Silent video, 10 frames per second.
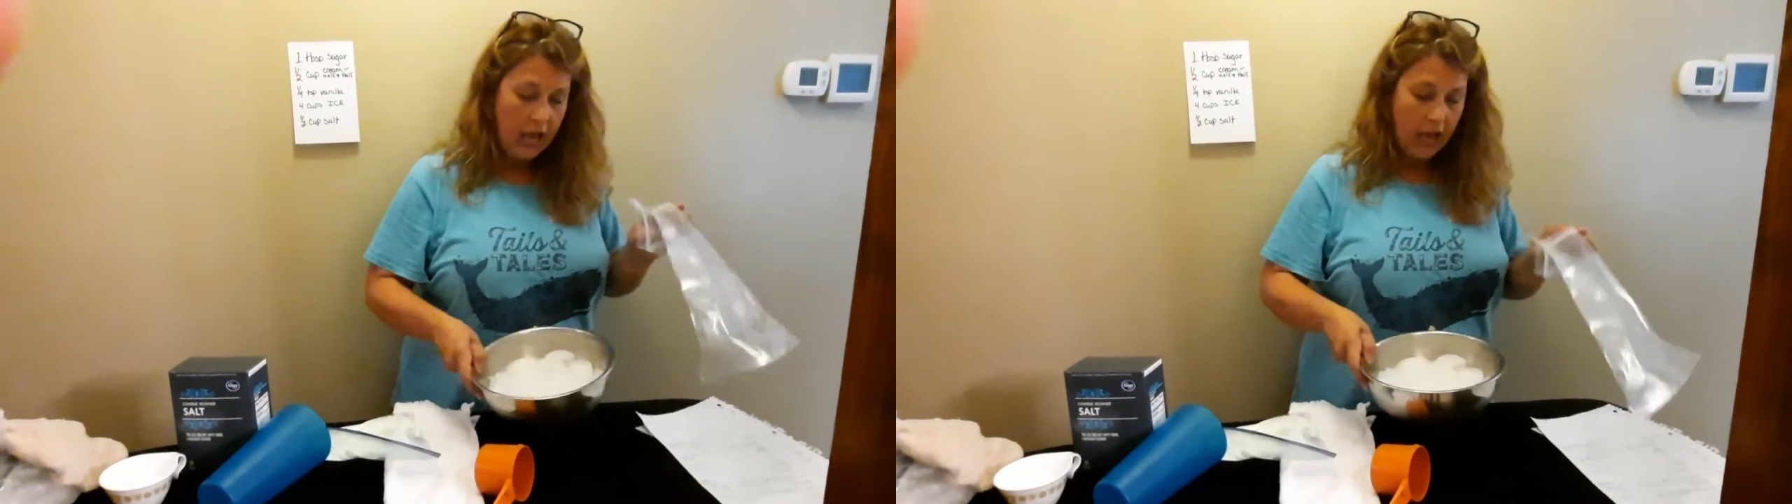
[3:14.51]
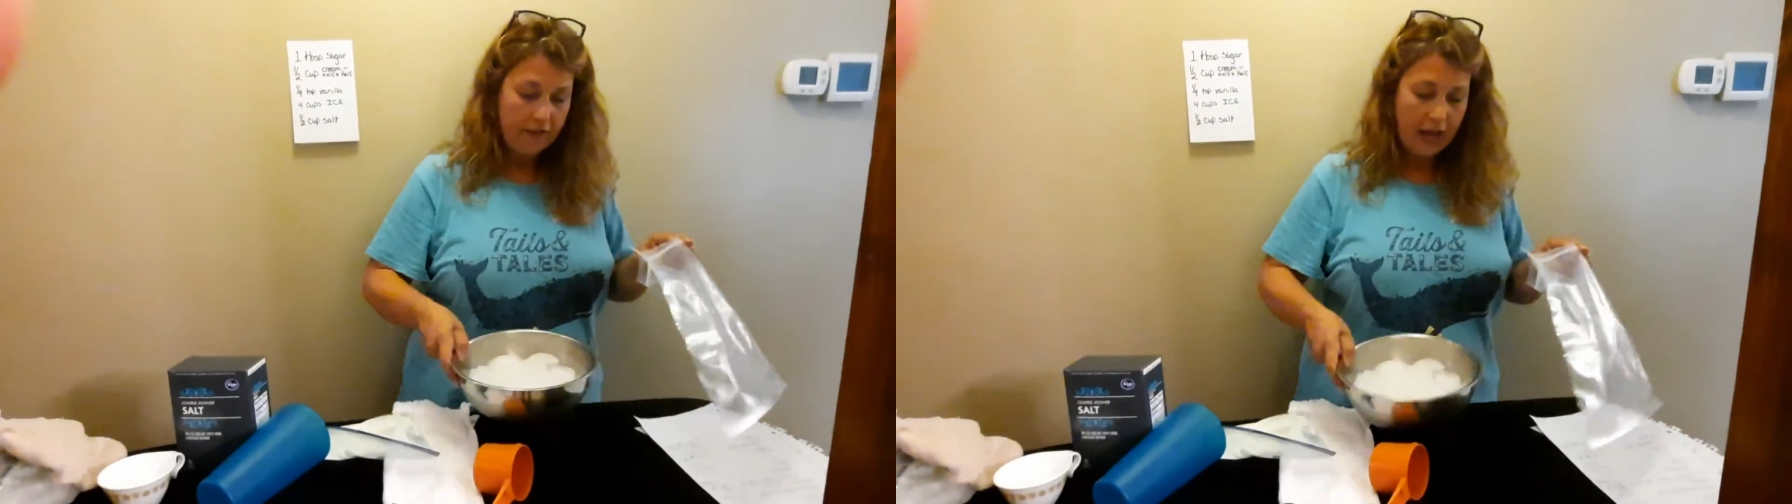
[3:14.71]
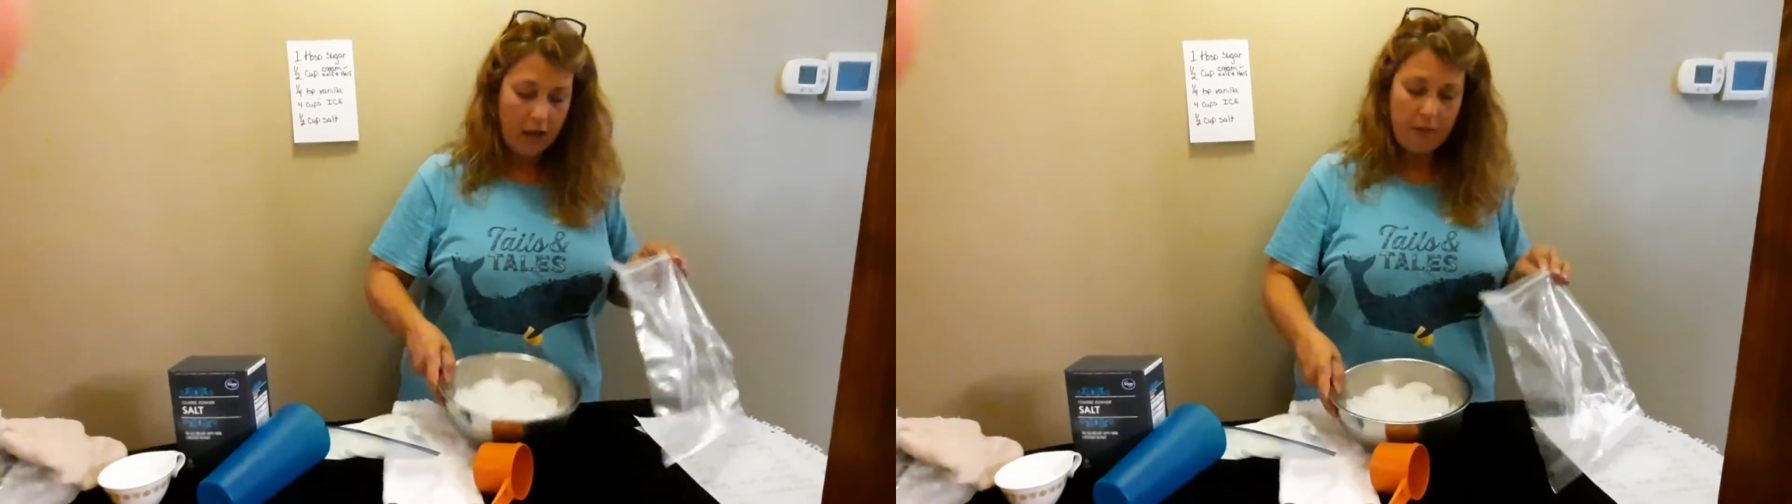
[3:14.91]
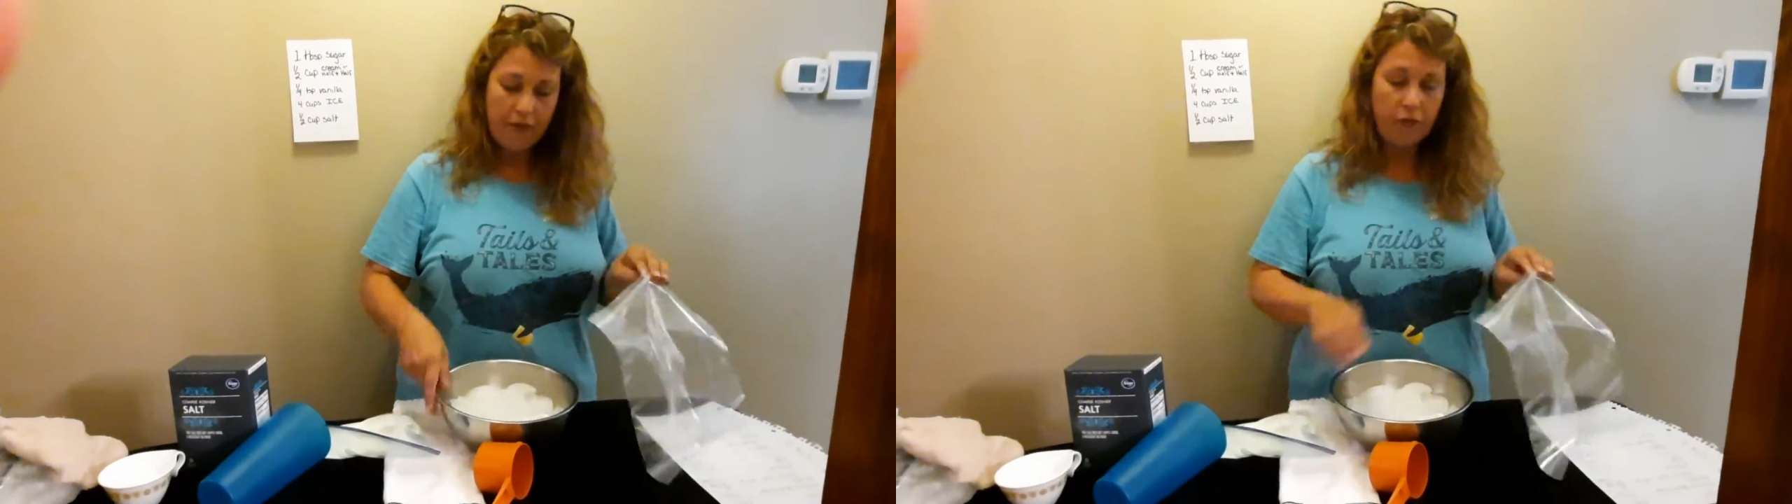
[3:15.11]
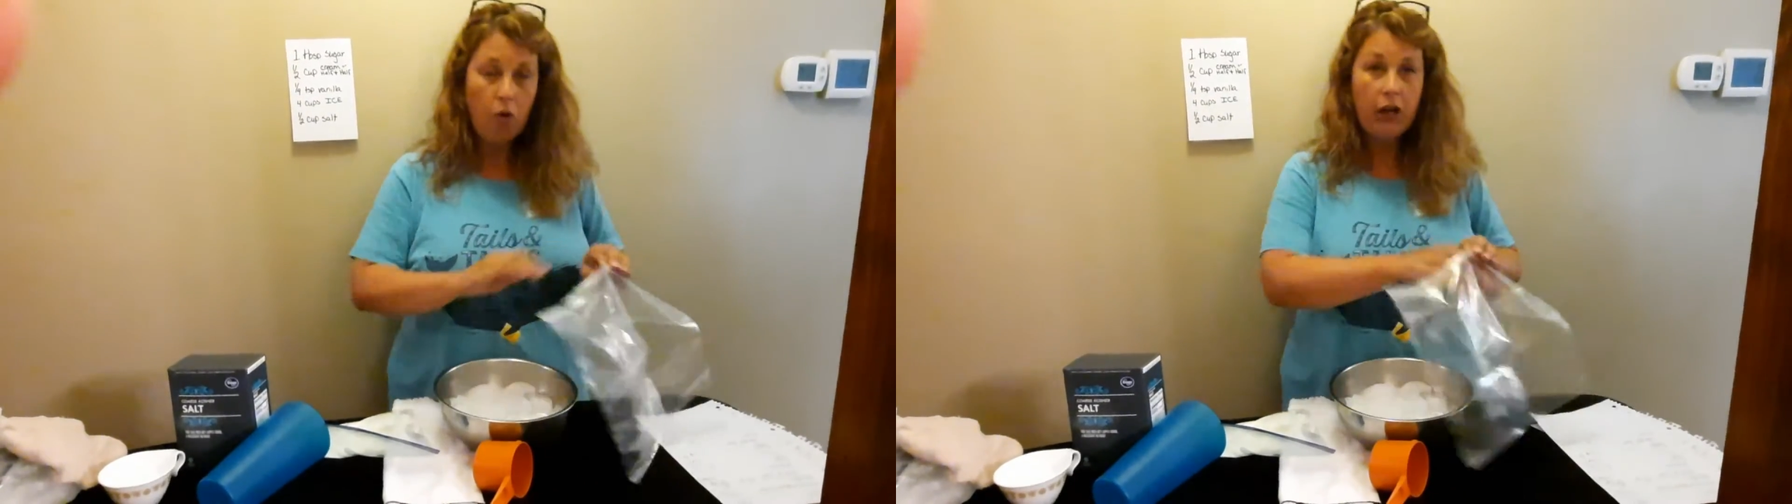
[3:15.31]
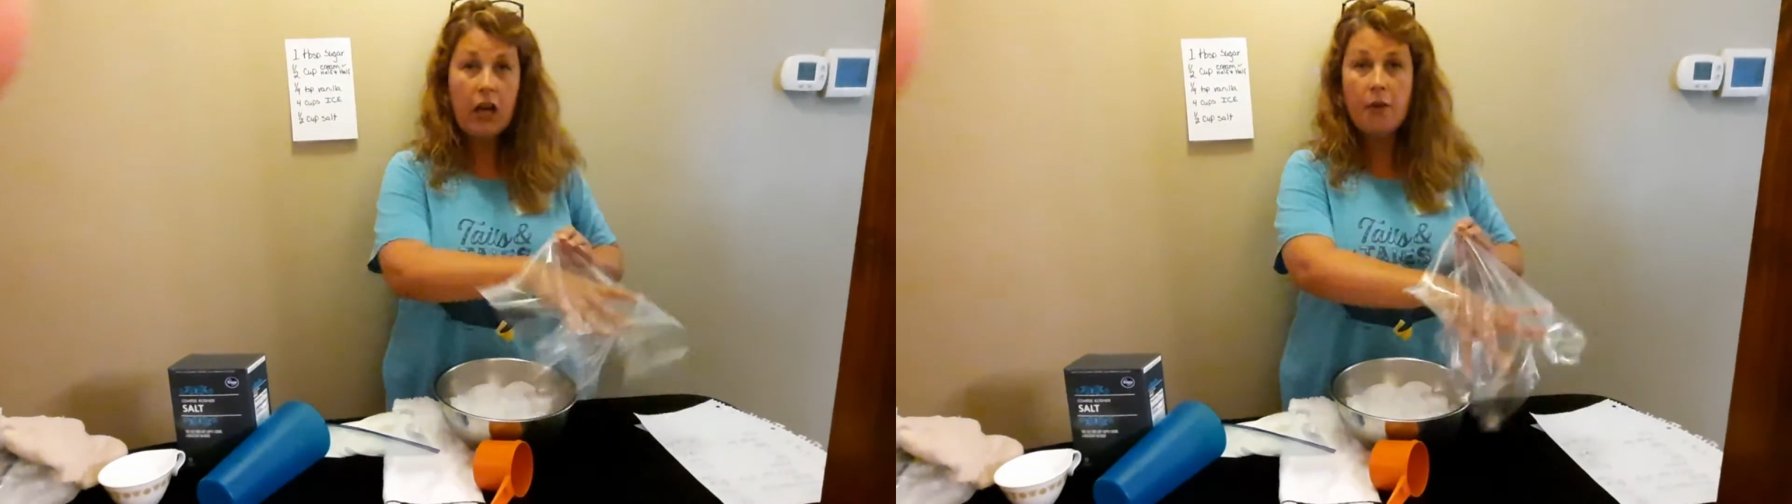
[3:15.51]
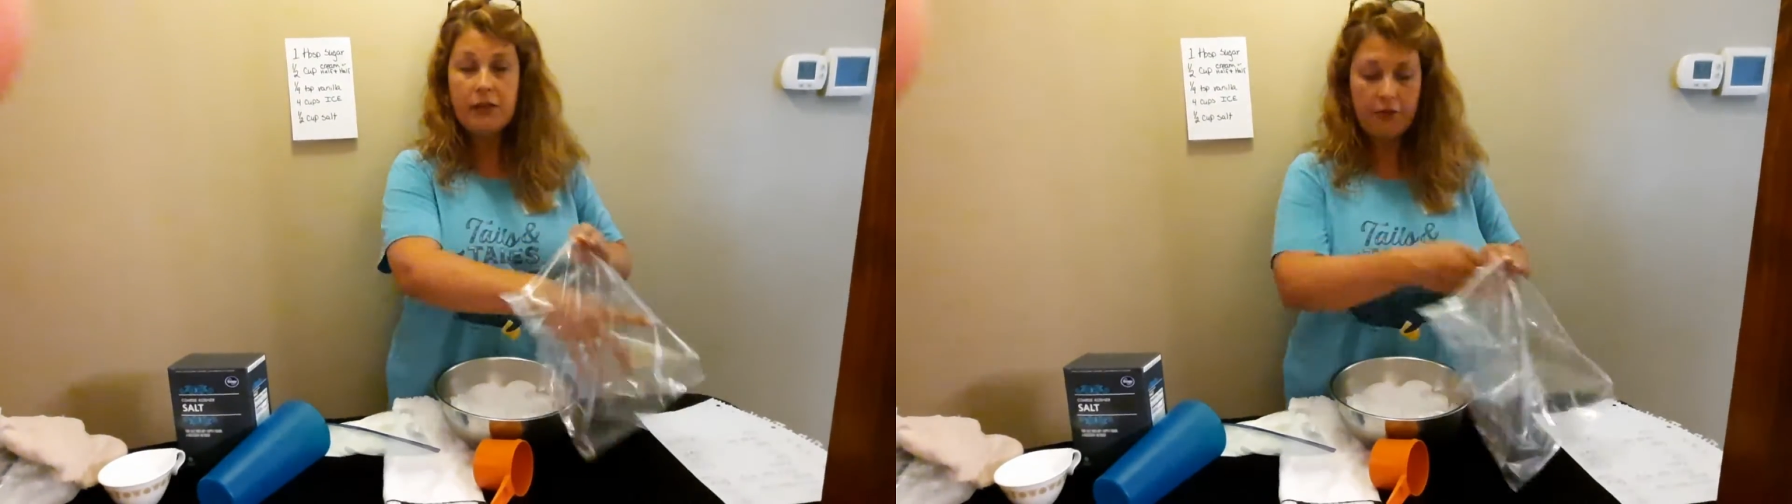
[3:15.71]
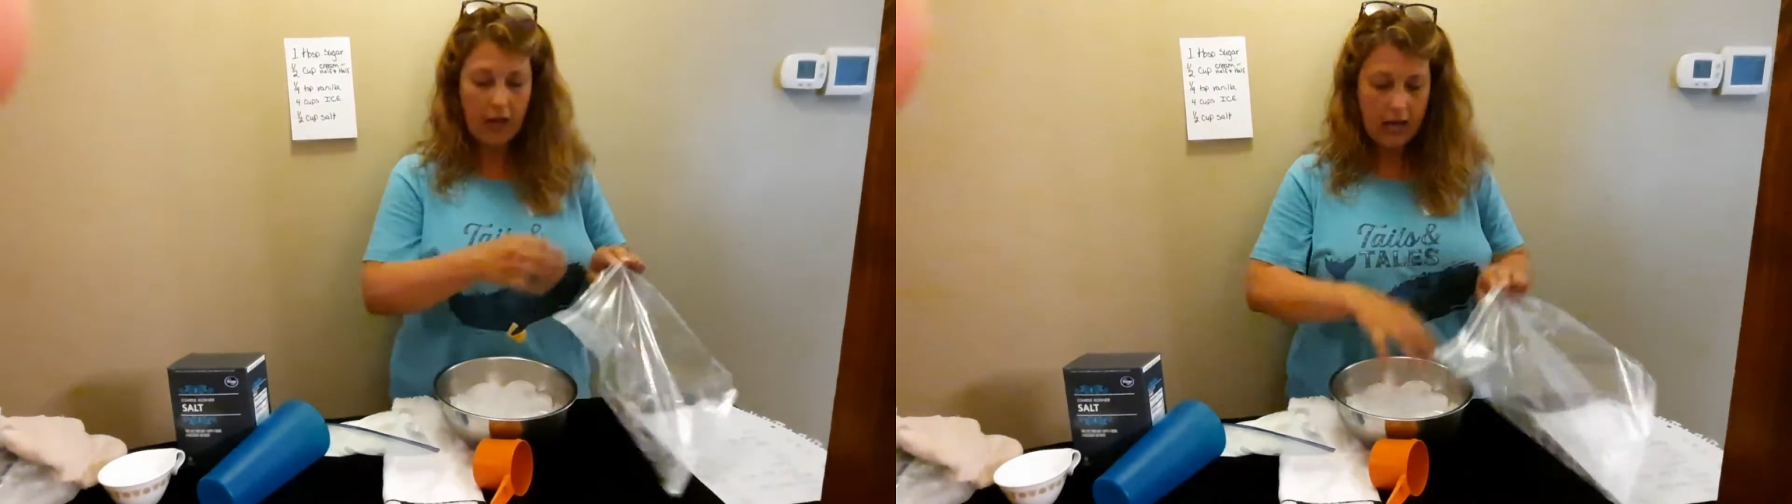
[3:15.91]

I've got my 4 cups of